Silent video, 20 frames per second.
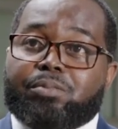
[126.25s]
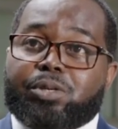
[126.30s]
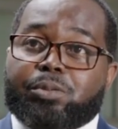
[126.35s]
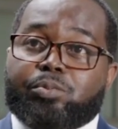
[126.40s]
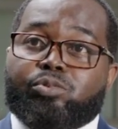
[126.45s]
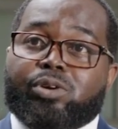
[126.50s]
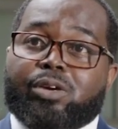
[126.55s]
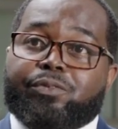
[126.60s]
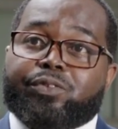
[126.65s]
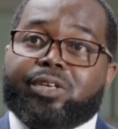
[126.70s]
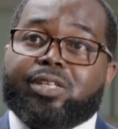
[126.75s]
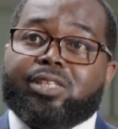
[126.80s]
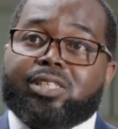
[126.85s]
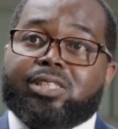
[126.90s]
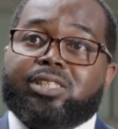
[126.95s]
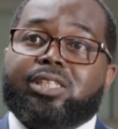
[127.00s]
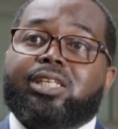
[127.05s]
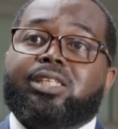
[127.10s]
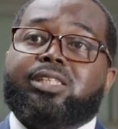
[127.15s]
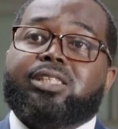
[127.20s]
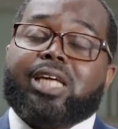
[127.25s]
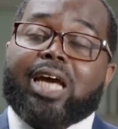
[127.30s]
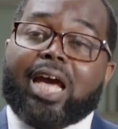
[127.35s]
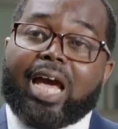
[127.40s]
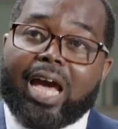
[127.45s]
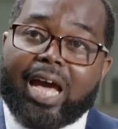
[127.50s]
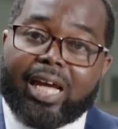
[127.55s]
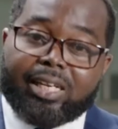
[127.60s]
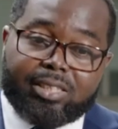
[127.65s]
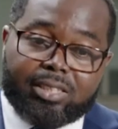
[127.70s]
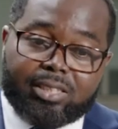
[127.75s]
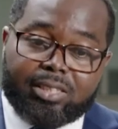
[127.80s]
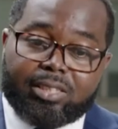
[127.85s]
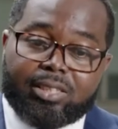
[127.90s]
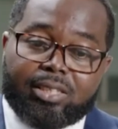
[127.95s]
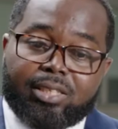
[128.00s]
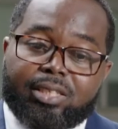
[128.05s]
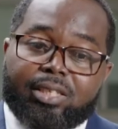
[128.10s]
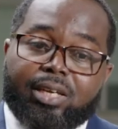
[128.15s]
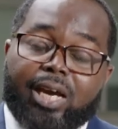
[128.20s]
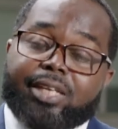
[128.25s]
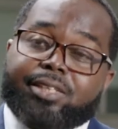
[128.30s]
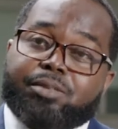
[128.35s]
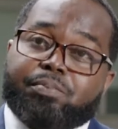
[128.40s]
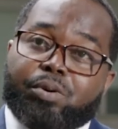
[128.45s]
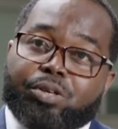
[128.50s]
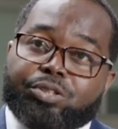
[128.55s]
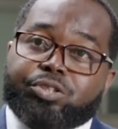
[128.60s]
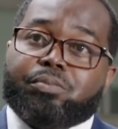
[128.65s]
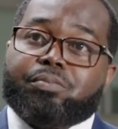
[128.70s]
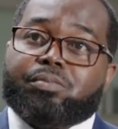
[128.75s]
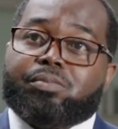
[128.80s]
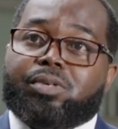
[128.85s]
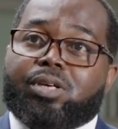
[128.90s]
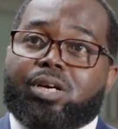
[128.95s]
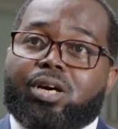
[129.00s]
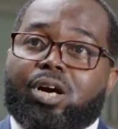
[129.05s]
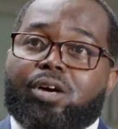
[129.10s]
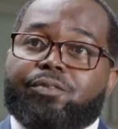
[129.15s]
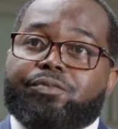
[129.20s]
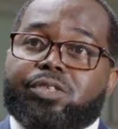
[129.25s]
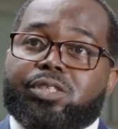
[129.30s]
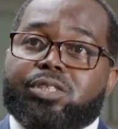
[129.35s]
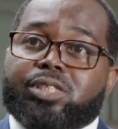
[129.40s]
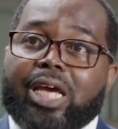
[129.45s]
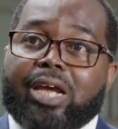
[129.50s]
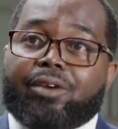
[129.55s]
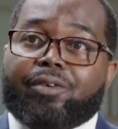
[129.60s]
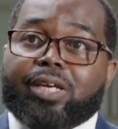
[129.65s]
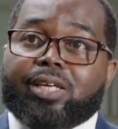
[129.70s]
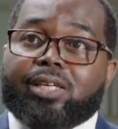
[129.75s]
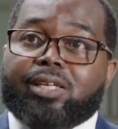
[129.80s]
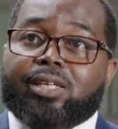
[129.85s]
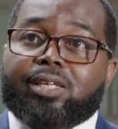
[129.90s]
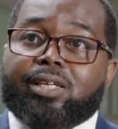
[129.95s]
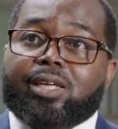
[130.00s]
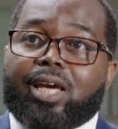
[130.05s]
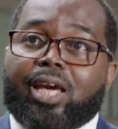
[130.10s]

People of African descent are at the bottom of this hierarchy.